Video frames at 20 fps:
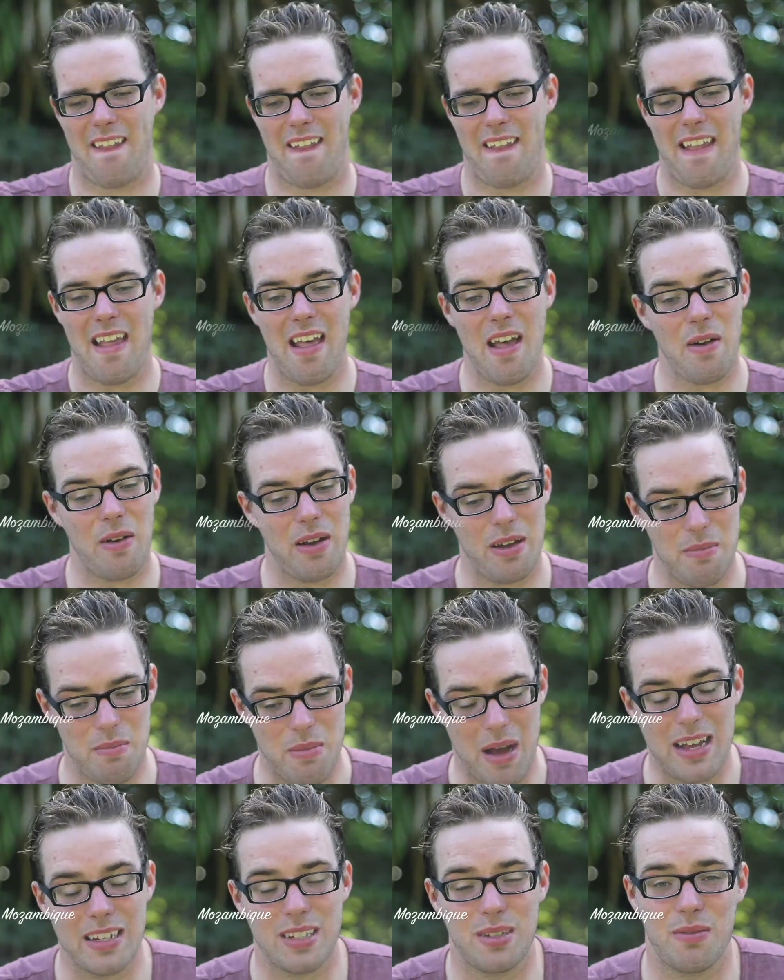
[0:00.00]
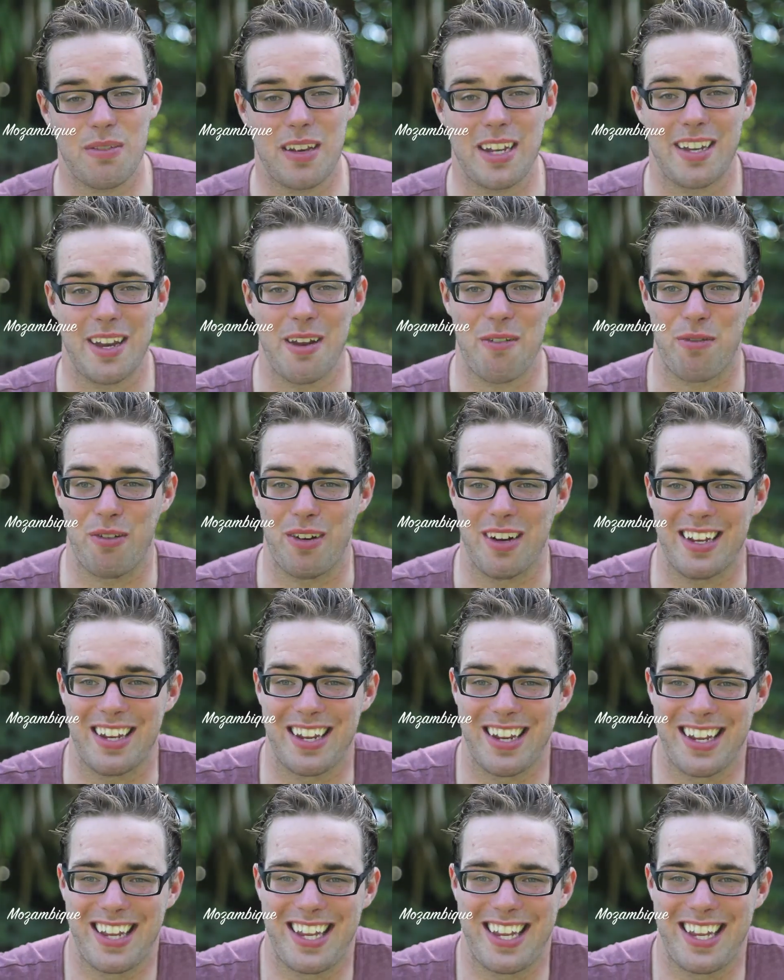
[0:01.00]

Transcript: Yeah, well, massively different.